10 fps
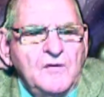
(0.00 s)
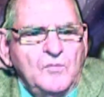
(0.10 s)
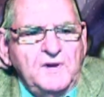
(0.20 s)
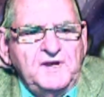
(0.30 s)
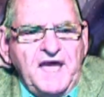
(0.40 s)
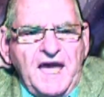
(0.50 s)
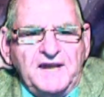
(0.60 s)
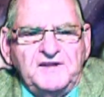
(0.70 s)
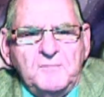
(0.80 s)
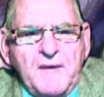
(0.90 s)
When
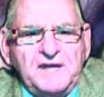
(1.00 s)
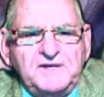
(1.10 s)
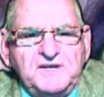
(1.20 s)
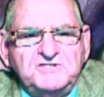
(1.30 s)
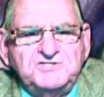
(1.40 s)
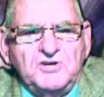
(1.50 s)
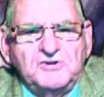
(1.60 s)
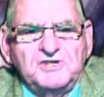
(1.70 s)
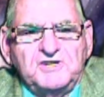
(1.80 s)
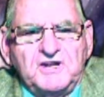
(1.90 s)
God commanded
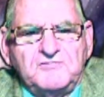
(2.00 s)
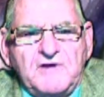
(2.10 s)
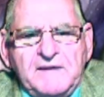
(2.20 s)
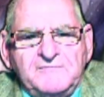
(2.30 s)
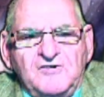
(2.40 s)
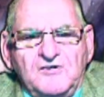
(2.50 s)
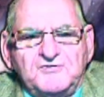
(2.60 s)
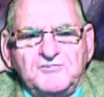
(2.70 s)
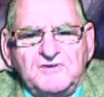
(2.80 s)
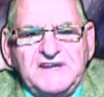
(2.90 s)
Jonah to travel
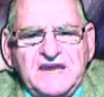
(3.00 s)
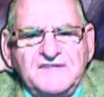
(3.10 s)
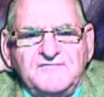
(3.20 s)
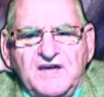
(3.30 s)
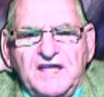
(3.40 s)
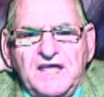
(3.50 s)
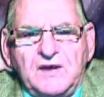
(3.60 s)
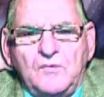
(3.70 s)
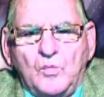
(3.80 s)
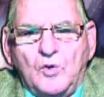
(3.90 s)
to Nineveh
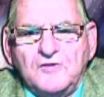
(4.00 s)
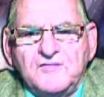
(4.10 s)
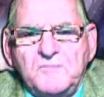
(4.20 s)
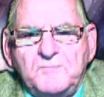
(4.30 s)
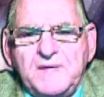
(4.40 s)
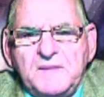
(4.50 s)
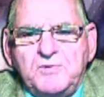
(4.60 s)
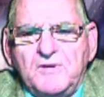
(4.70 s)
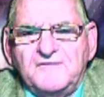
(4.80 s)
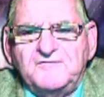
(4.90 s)
and warn the
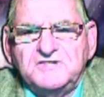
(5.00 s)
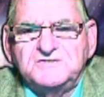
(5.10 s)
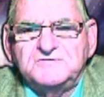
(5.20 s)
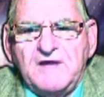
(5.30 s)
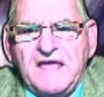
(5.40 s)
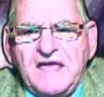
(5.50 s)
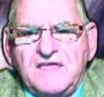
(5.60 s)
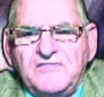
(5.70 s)
people of his wrath,